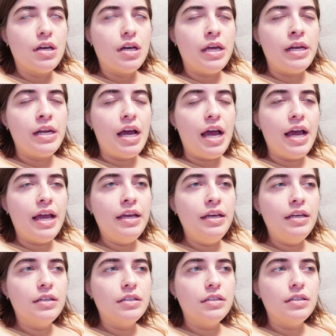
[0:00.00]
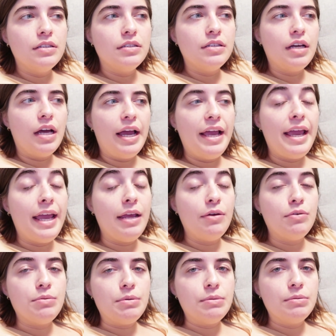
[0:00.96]
And I
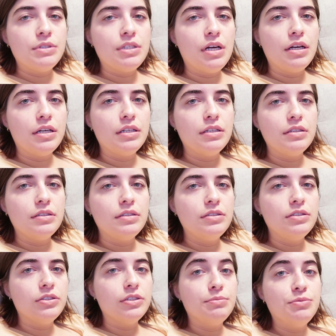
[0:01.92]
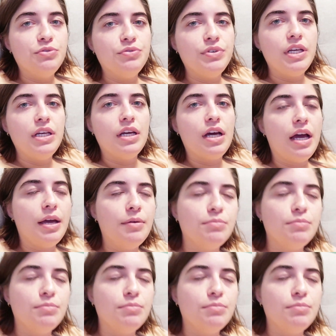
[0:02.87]
hate when people talk during a movie.